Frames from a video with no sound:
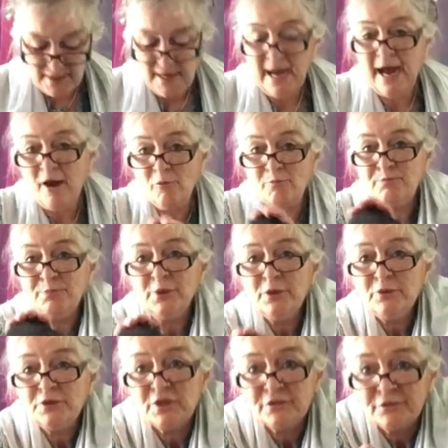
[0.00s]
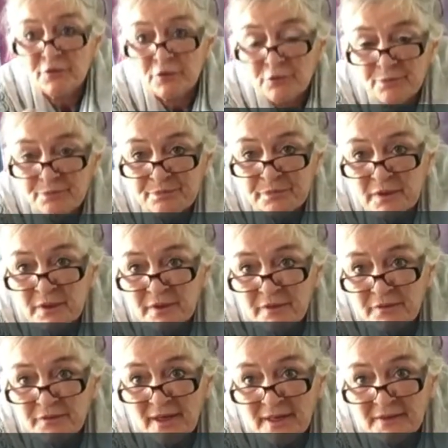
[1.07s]
how beautiful
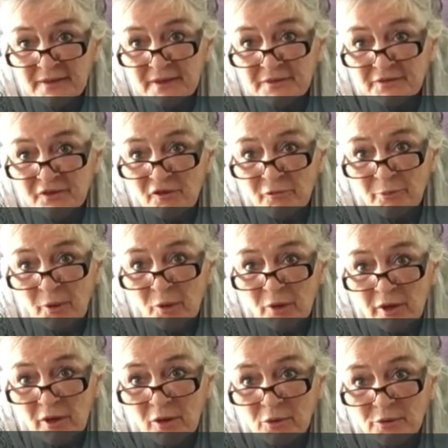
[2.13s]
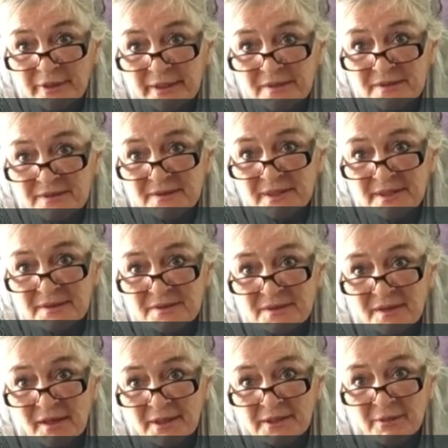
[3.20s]
that Softpot Gold is
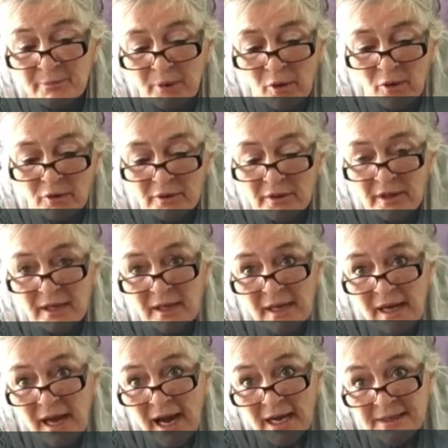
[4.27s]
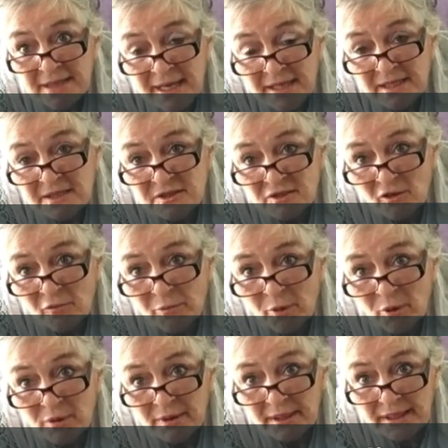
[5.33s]
inside the pot. A naked soft
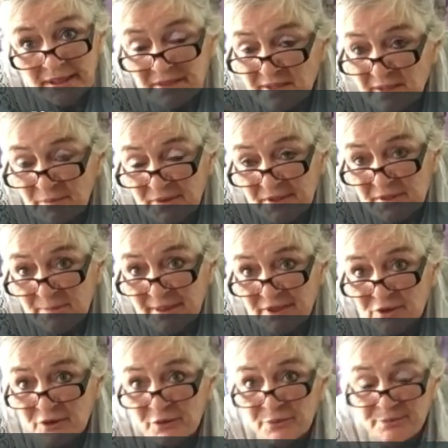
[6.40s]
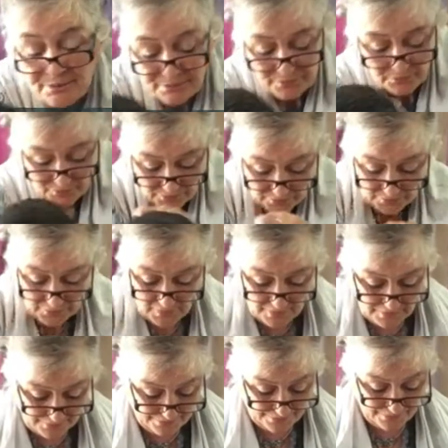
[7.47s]
pot is something special.
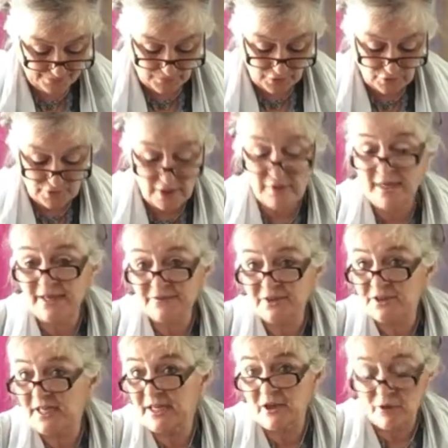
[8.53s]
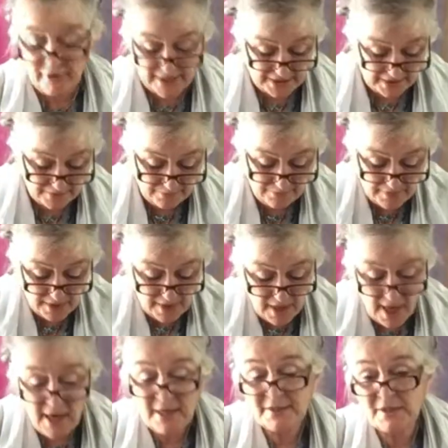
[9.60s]
You don't have to decorate them.
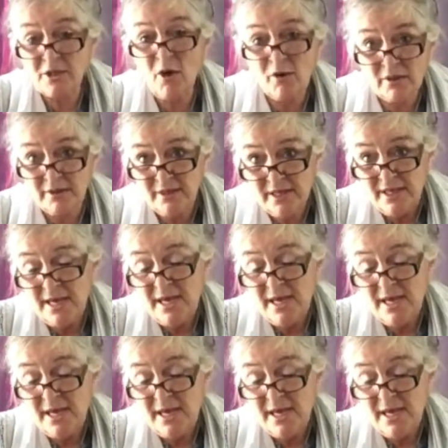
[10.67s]
As long